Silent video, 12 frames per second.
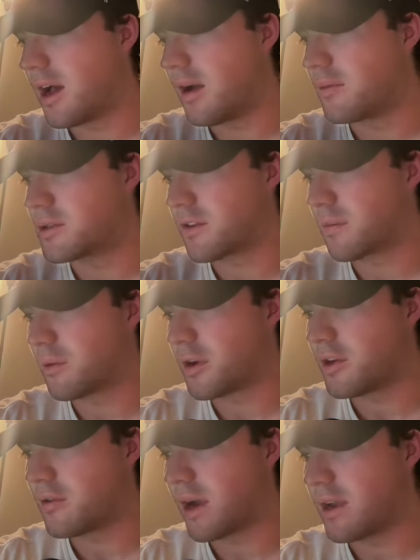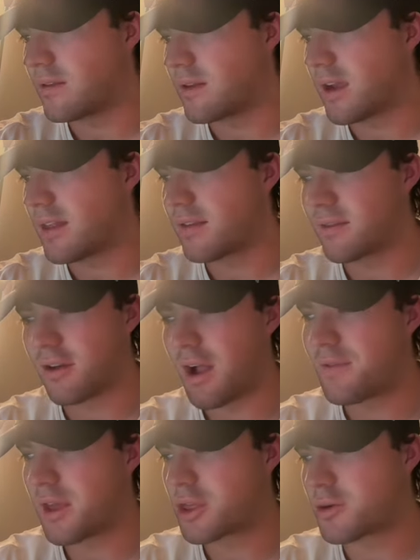which is pretty crazy. And they still
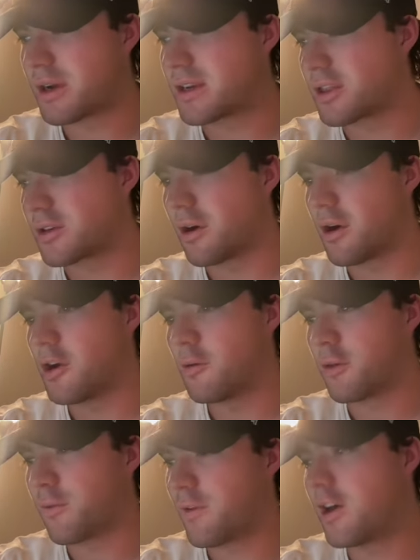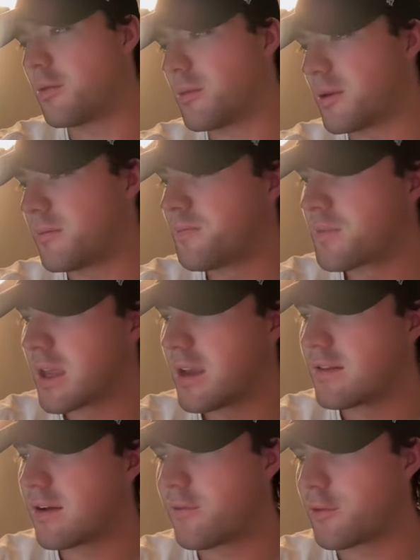have that threat to throw it with Feldman.
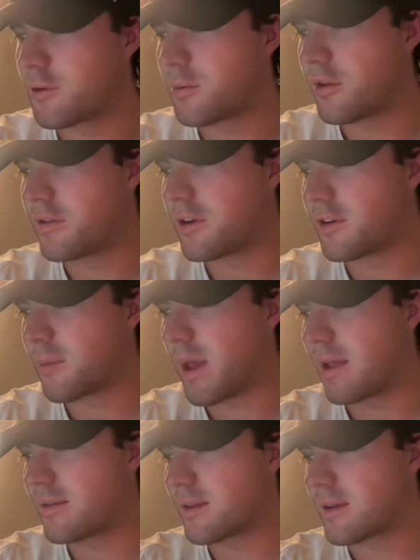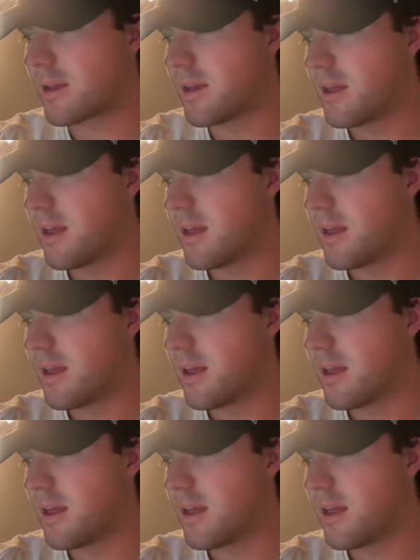He's got 400 plus yards passing.